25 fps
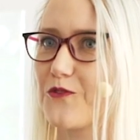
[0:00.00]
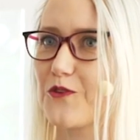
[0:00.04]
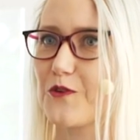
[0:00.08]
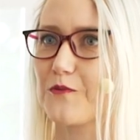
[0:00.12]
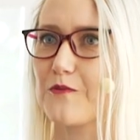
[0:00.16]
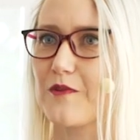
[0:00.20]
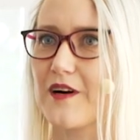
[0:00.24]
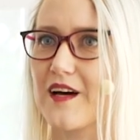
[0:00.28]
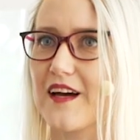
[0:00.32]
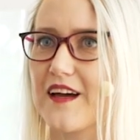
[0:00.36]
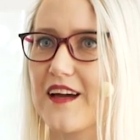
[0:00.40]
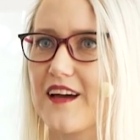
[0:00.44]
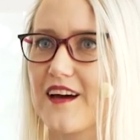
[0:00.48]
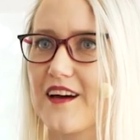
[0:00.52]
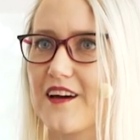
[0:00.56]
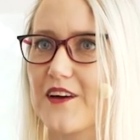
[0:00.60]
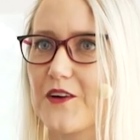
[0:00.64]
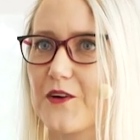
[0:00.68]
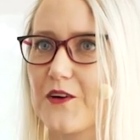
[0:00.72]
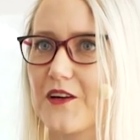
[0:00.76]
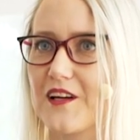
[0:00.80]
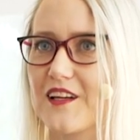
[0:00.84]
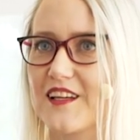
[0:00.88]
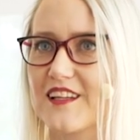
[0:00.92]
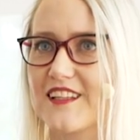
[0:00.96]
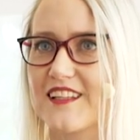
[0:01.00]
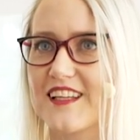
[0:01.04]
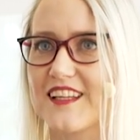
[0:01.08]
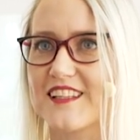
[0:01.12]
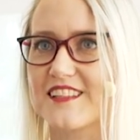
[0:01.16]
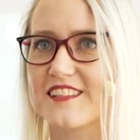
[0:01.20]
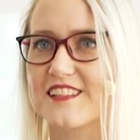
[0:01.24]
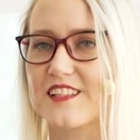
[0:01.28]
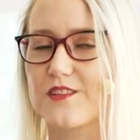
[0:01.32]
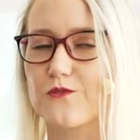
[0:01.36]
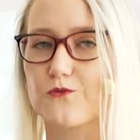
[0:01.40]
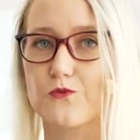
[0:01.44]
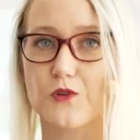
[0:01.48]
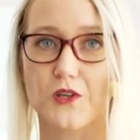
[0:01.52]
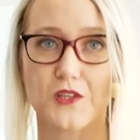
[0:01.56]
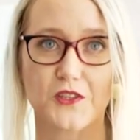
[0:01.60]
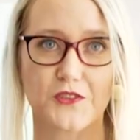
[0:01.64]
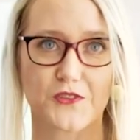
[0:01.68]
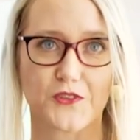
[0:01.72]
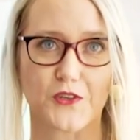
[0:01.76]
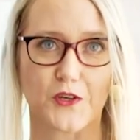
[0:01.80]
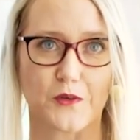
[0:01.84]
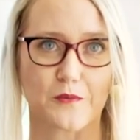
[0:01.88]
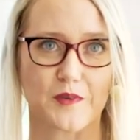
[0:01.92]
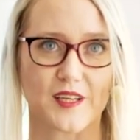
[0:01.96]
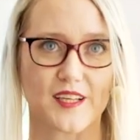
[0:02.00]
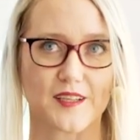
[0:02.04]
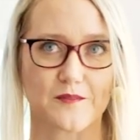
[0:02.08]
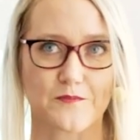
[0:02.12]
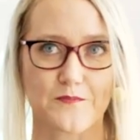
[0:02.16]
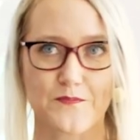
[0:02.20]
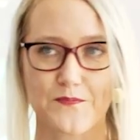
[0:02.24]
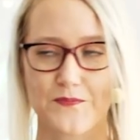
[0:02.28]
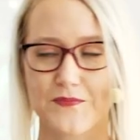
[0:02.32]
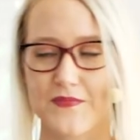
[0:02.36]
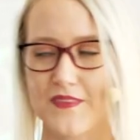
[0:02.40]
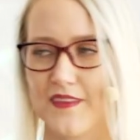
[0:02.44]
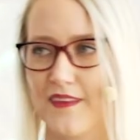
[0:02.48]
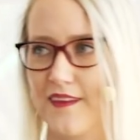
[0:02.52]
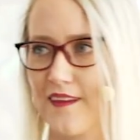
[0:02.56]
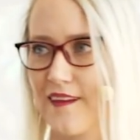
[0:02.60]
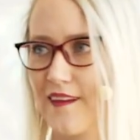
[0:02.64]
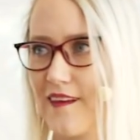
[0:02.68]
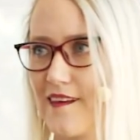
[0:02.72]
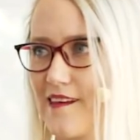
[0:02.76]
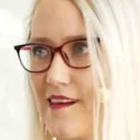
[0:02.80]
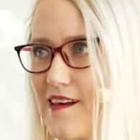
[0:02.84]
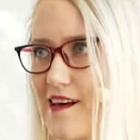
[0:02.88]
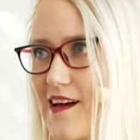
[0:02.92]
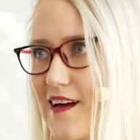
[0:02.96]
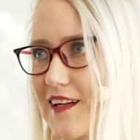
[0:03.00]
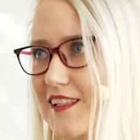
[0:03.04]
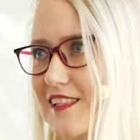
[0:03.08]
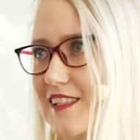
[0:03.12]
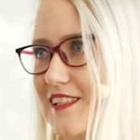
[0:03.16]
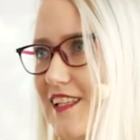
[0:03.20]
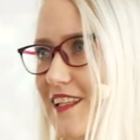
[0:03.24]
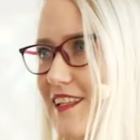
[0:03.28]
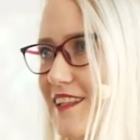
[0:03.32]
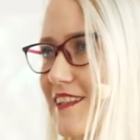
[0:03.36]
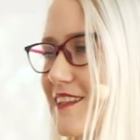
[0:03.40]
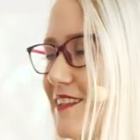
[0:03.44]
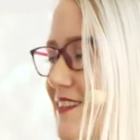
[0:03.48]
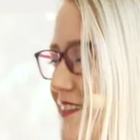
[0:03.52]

from my earlier days in roller derby, actually.